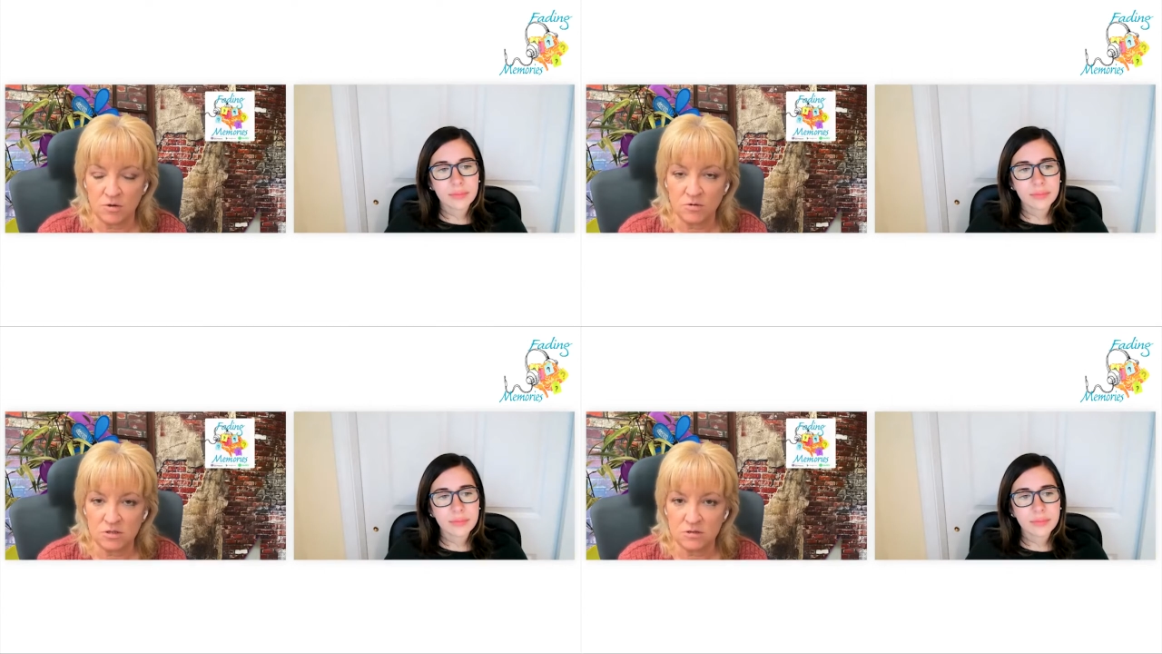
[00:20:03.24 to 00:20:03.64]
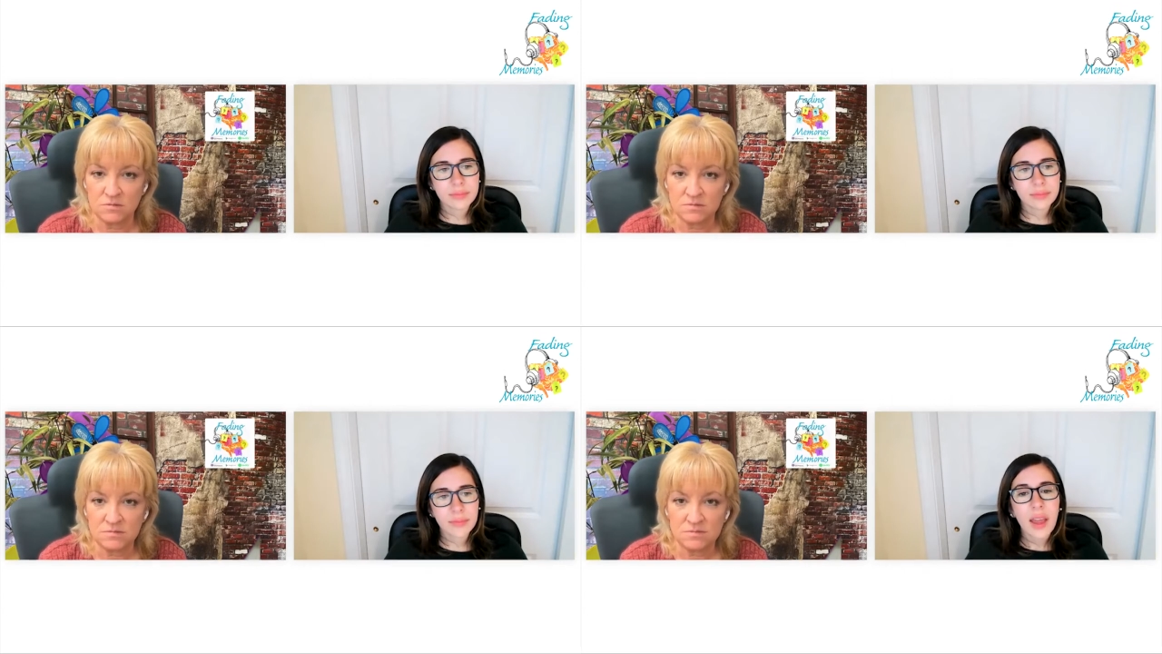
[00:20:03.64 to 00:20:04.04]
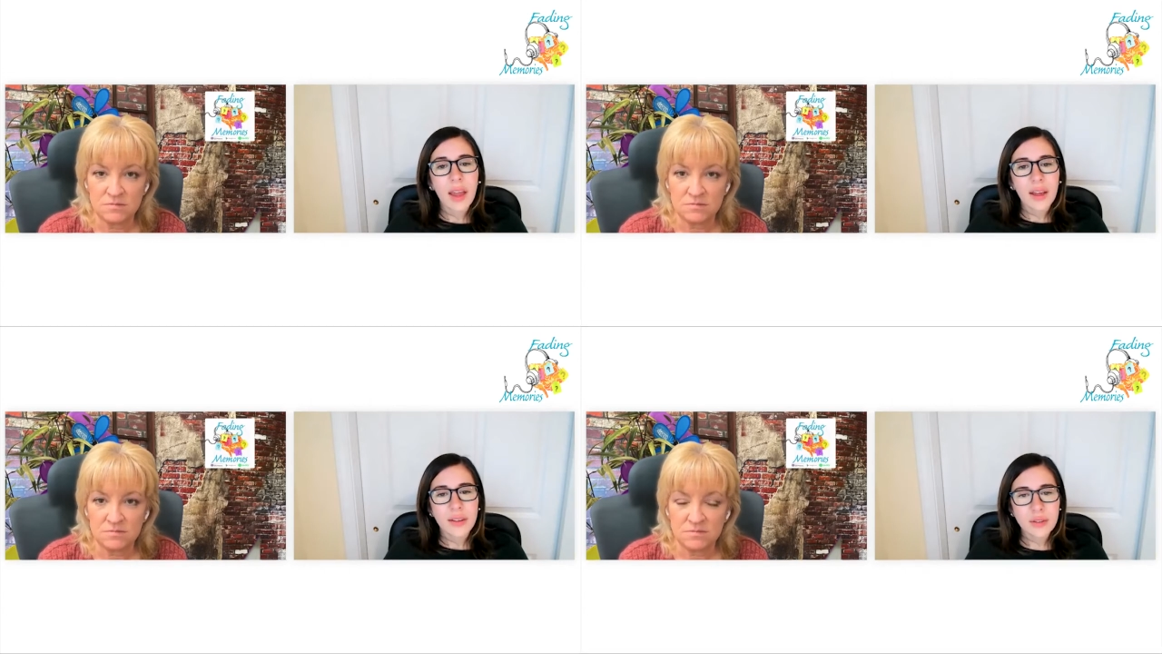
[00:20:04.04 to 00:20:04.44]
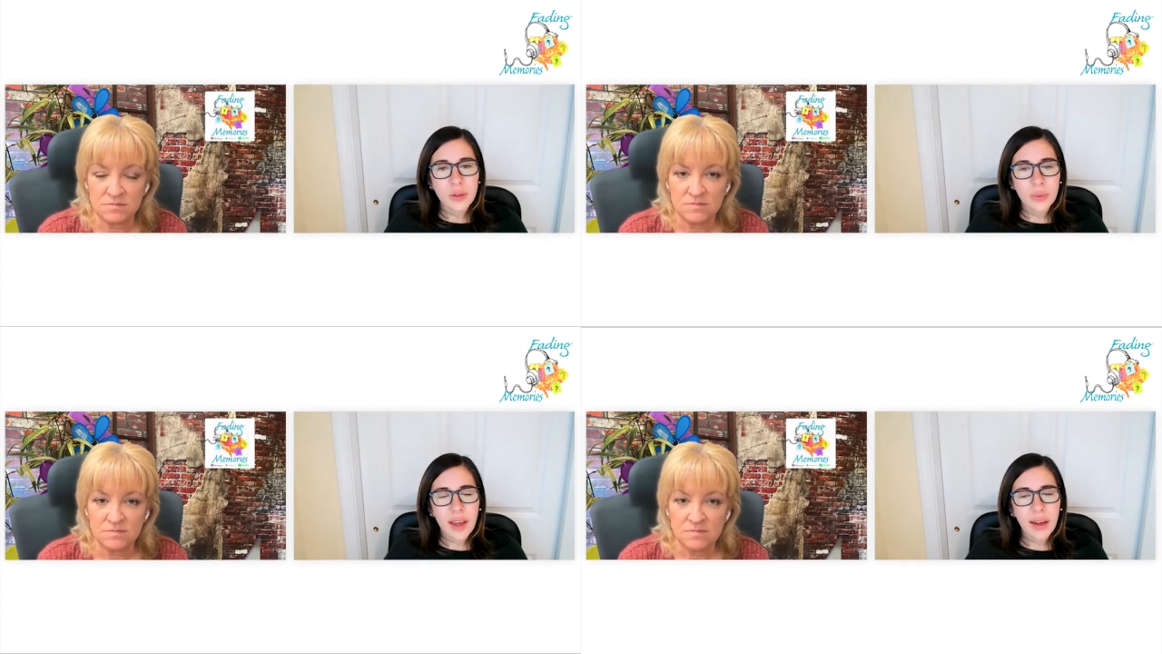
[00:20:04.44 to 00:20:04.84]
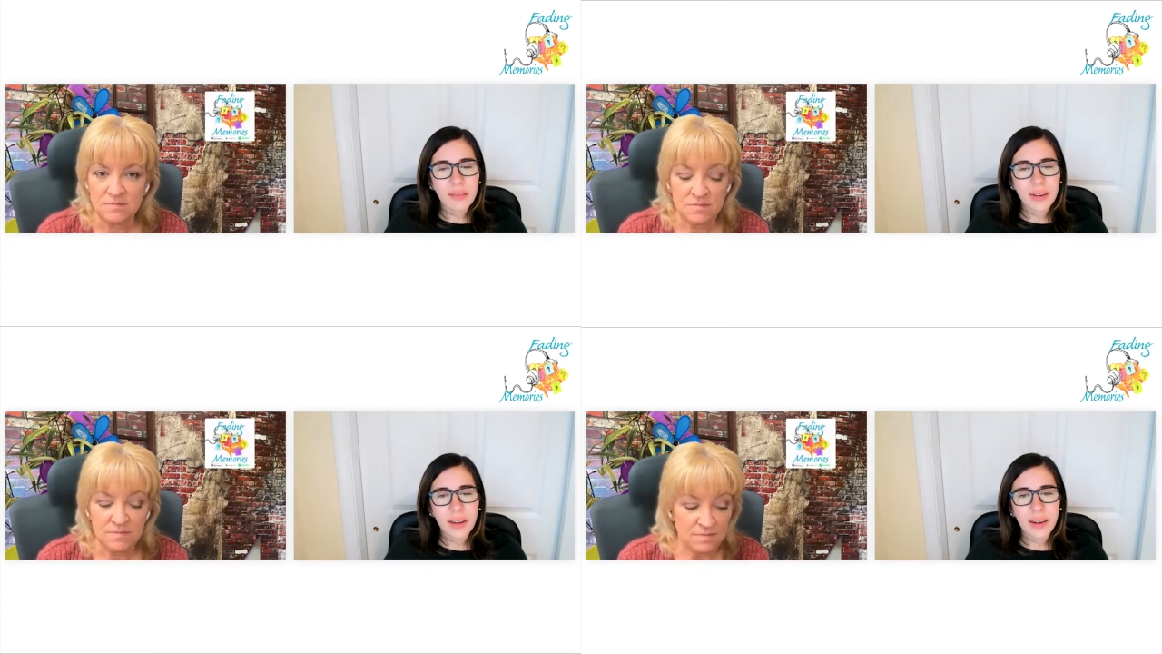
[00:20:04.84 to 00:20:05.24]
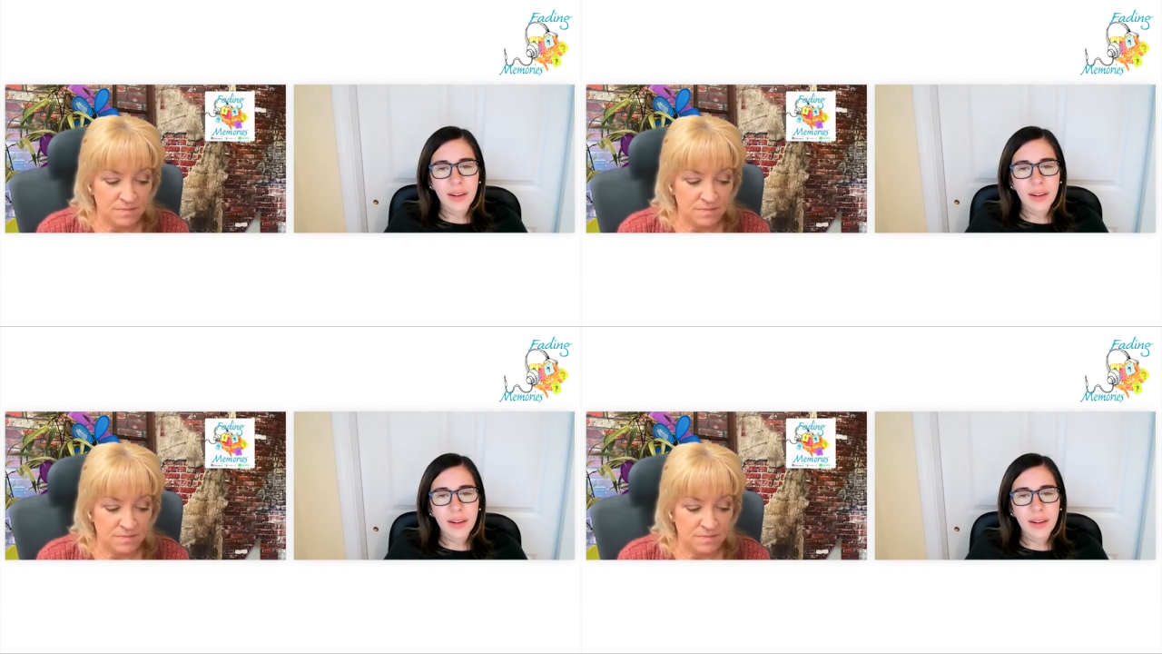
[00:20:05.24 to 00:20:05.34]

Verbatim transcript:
Speaker 1: use? So we have a,